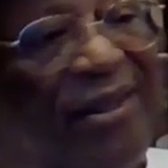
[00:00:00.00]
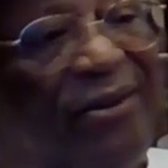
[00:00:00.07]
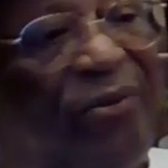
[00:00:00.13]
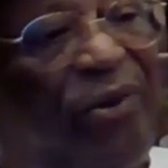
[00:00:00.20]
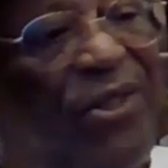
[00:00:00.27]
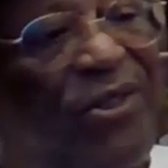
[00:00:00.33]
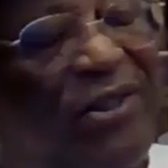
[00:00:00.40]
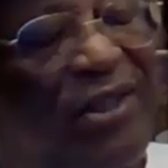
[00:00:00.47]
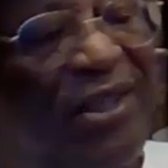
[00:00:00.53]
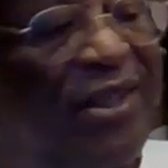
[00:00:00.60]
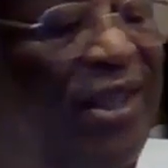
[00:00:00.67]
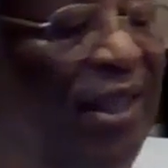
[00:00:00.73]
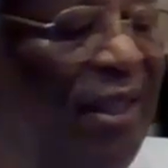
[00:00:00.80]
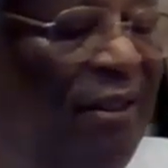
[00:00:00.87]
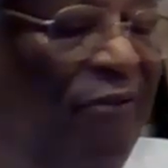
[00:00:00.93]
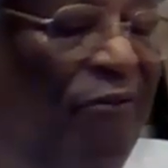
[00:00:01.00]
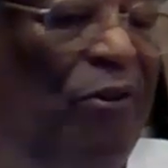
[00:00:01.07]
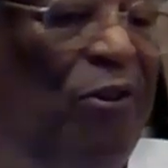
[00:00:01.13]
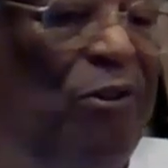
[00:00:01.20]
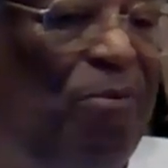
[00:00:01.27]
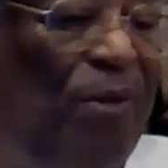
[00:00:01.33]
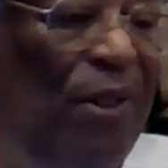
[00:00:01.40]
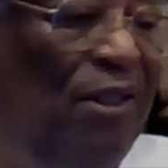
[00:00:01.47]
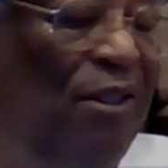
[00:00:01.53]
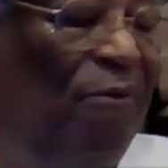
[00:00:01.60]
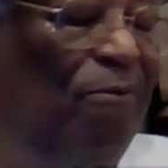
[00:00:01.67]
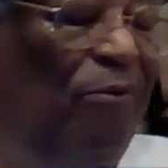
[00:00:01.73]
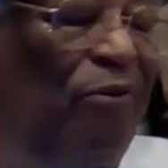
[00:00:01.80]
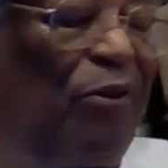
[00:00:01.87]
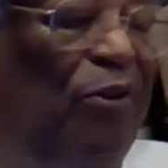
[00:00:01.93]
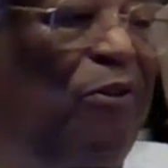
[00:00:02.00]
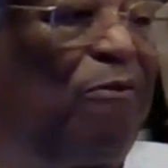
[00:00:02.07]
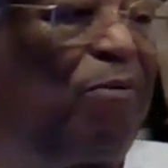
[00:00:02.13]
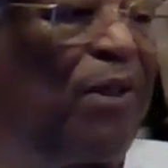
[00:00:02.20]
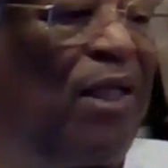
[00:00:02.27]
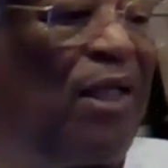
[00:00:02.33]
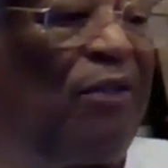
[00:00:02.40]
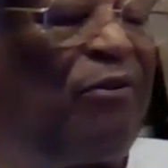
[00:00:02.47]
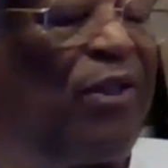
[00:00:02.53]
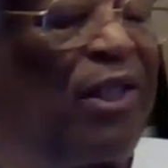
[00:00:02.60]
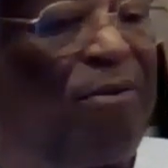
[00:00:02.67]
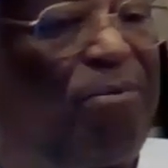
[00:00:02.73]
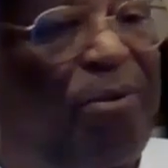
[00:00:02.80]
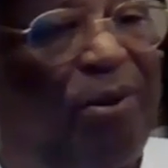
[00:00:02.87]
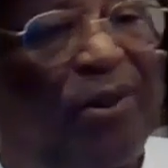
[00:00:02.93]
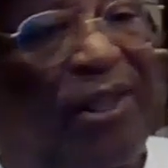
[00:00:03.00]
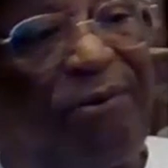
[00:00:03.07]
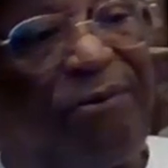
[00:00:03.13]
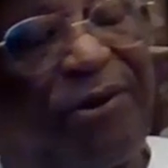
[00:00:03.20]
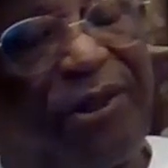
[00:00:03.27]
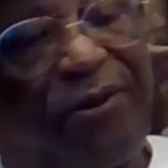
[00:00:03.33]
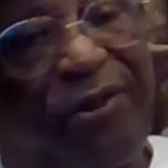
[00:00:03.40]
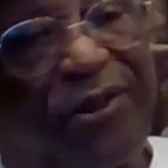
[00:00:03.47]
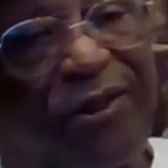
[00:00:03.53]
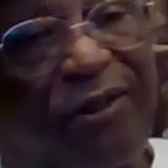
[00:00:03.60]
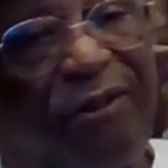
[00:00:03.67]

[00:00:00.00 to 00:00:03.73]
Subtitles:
Recent the first contract I pulled out was Louis